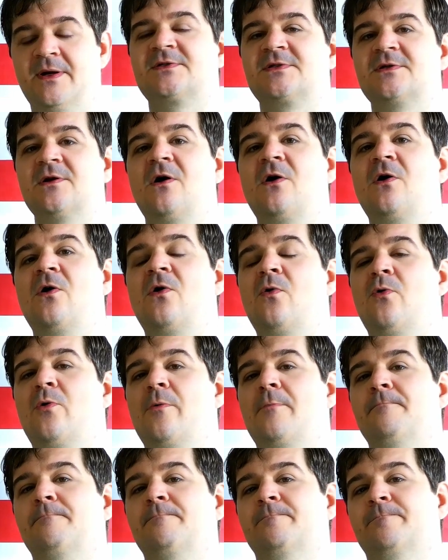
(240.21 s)

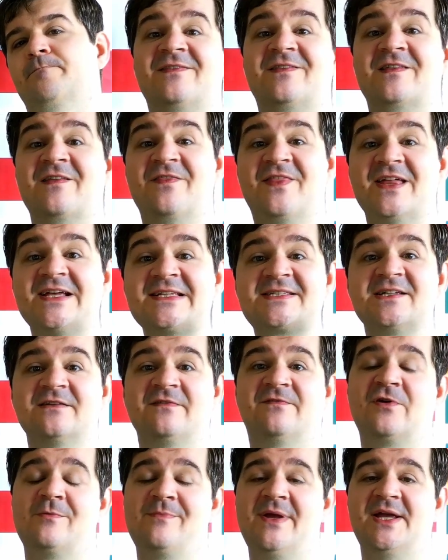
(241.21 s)
So, and this
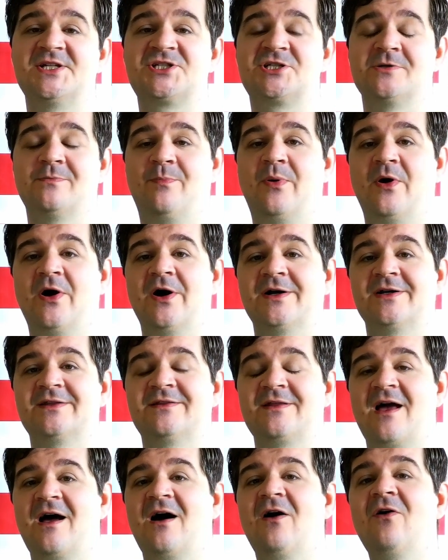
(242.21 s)
information
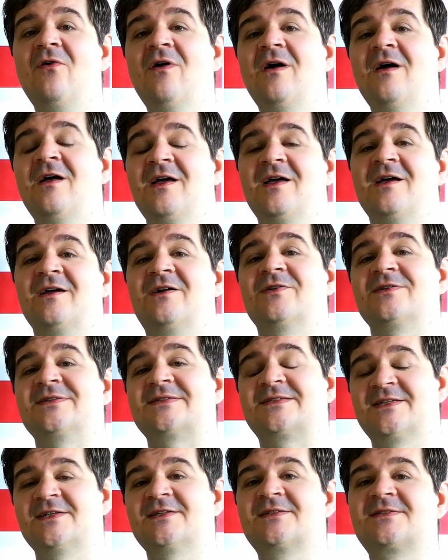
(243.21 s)
part now
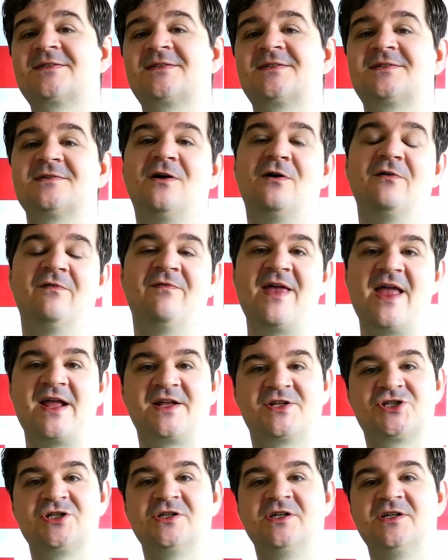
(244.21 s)
consists of
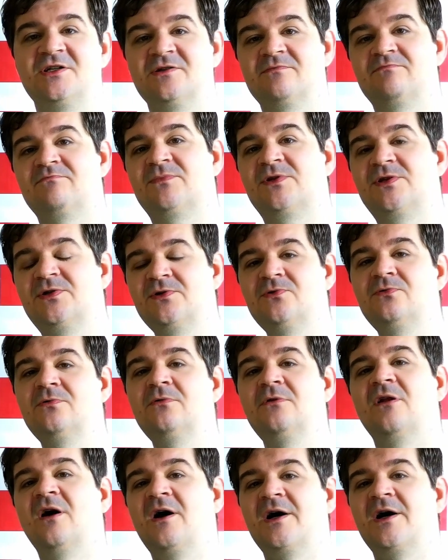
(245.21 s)
actually
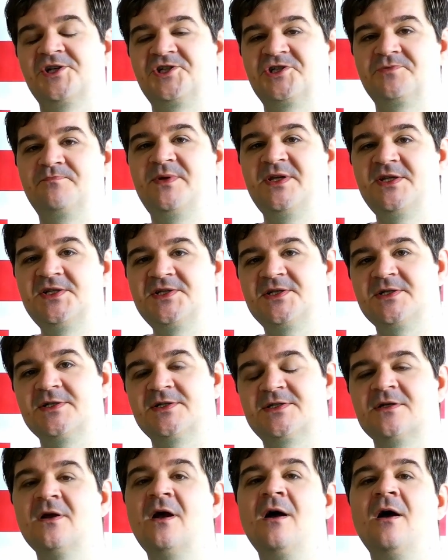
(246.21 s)
two large
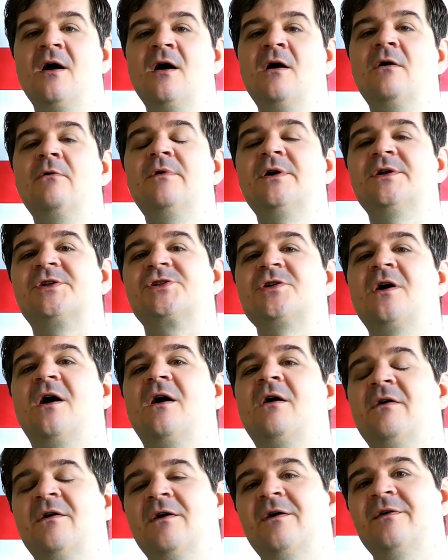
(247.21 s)
pieces, which
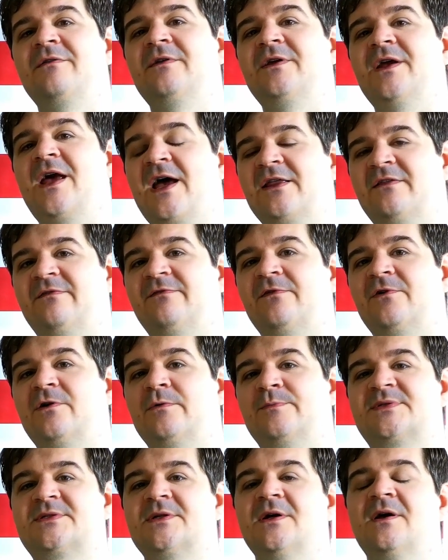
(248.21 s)
are the
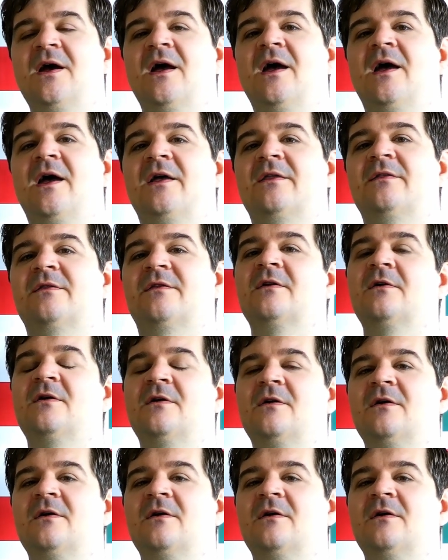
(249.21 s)
adverbs and